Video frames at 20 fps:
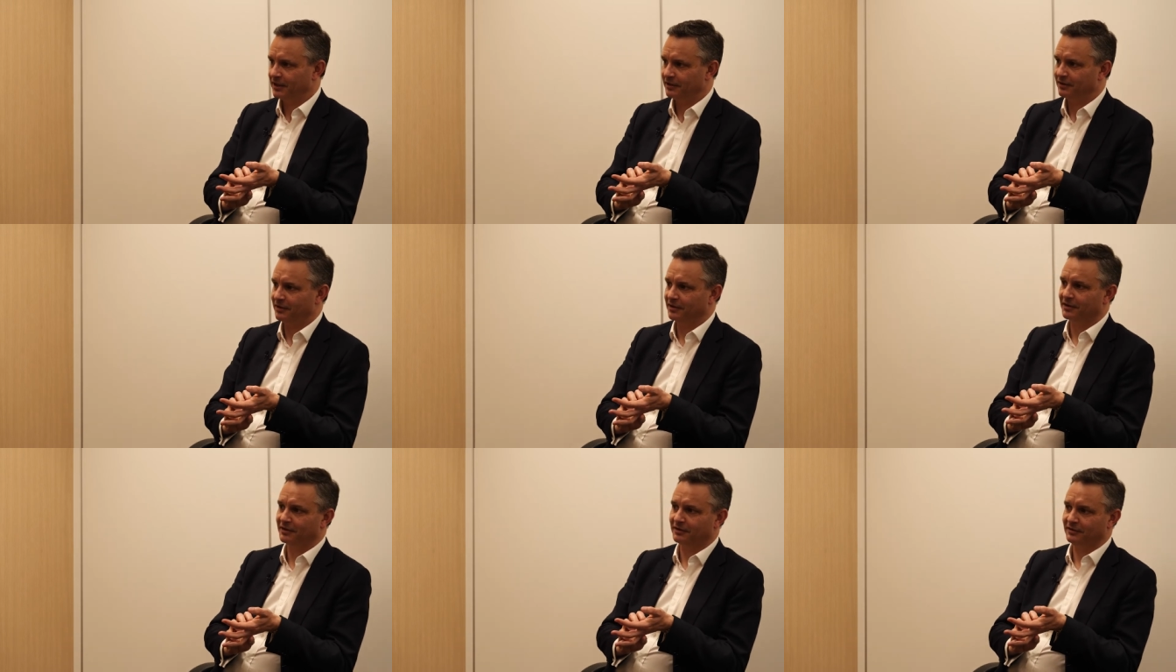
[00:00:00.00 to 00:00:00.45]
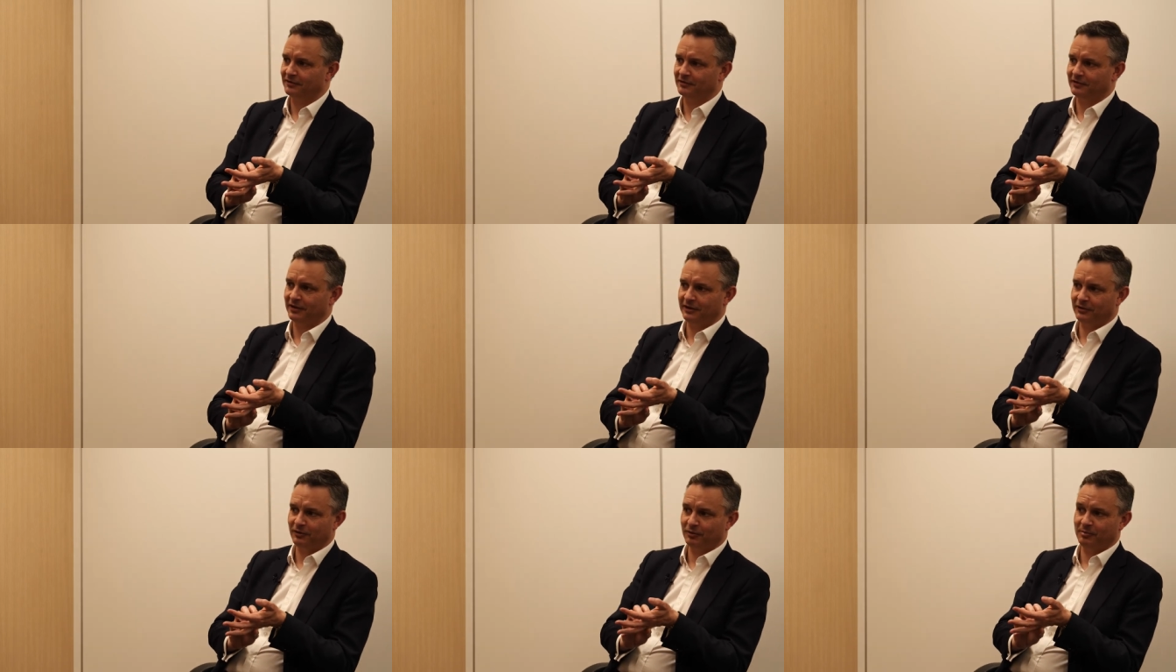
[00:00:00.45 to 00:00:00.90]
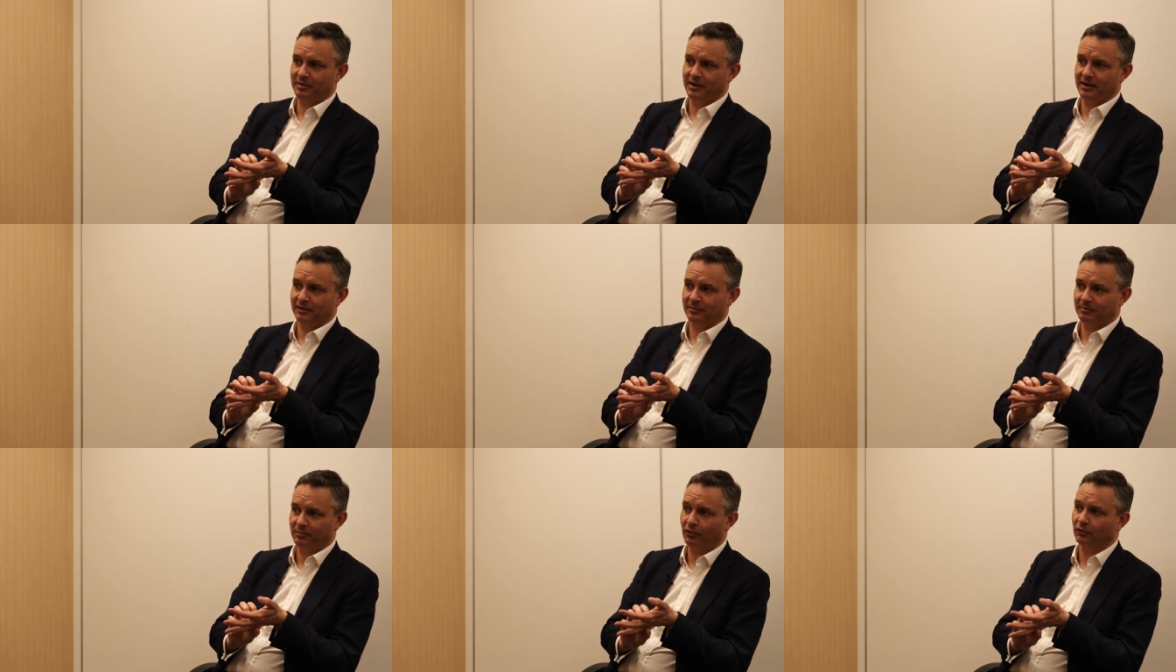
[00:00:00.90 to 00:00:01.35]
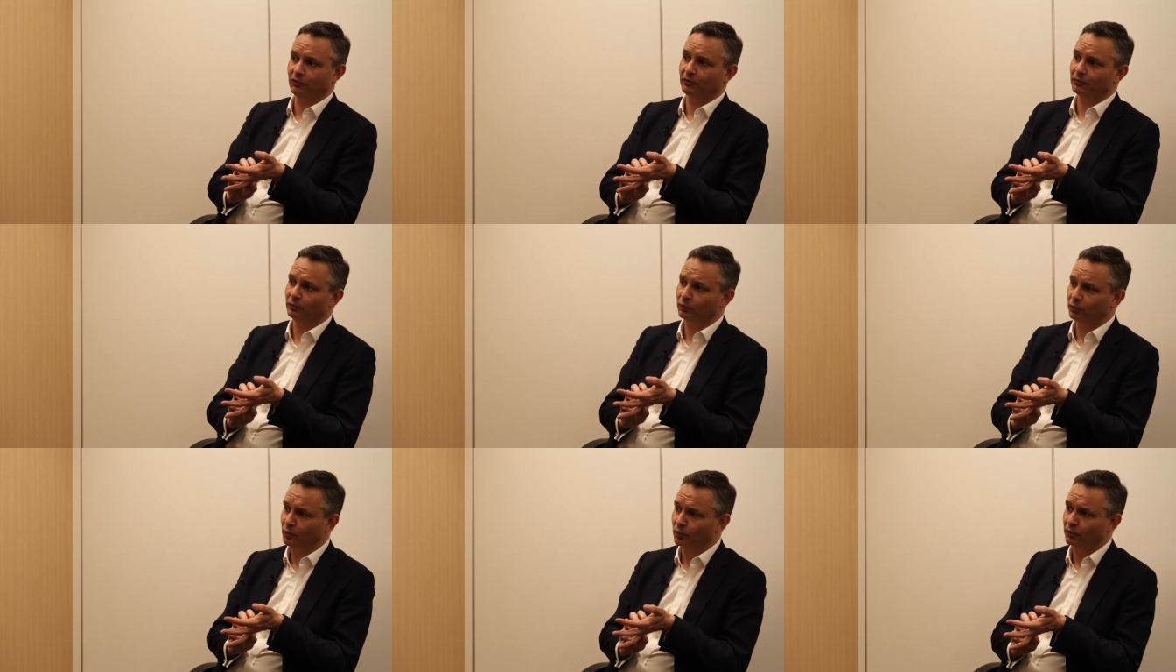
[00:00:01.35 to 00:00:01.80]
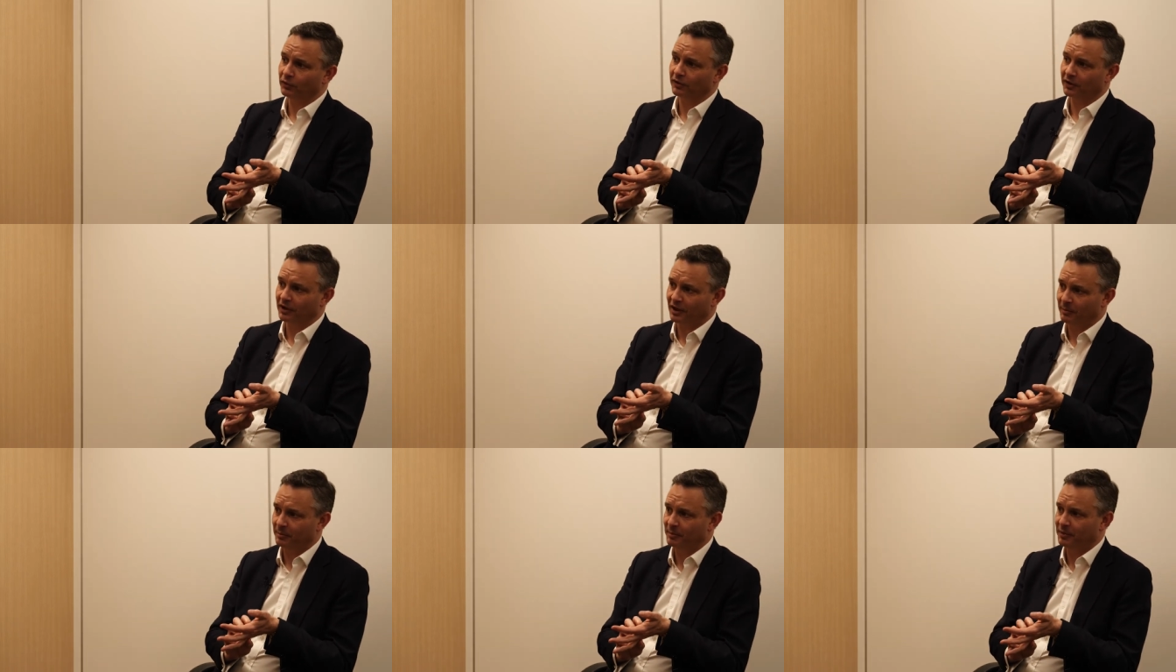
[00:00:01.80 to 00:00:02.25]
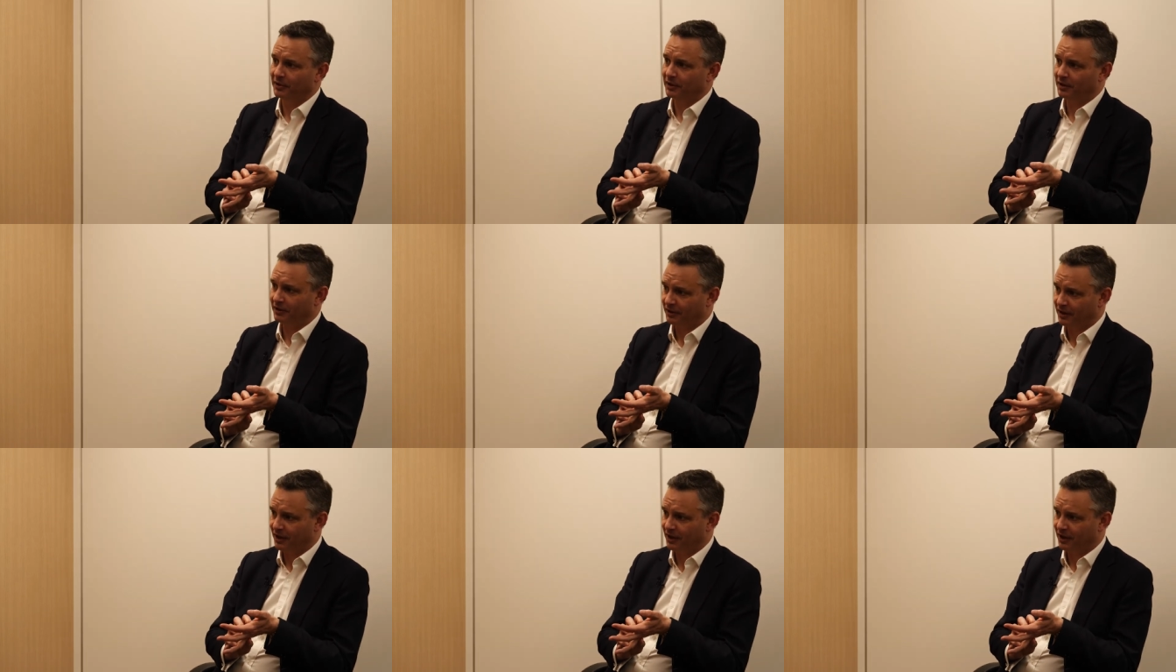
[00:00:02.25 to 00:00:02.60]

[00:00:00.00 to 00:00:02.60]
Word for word: And I can tell you about a bottled water company in